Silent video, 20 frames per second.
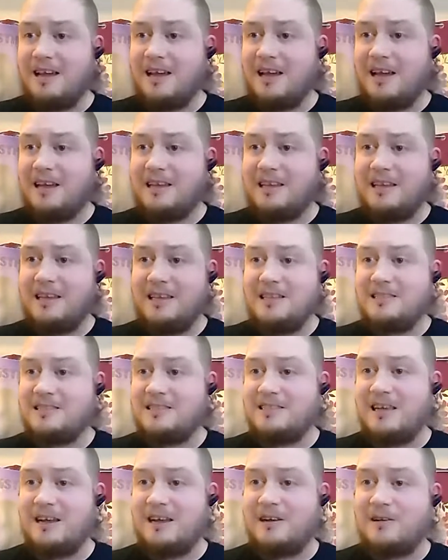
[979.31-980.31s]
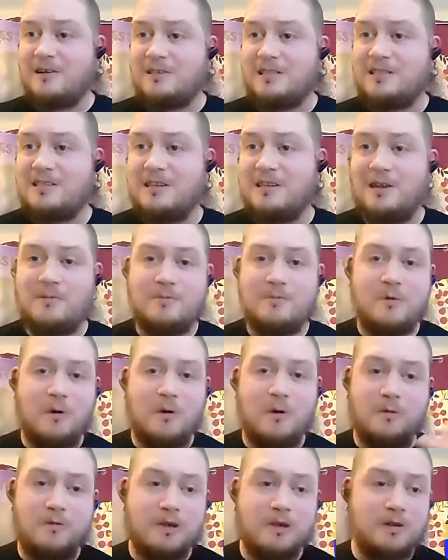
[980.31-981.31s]
Uh, he's I got to see him
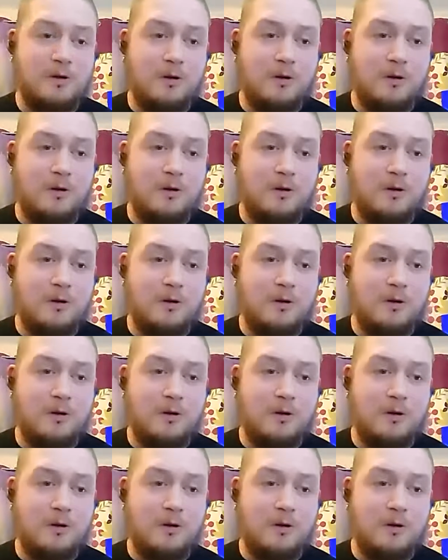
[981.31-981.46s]
over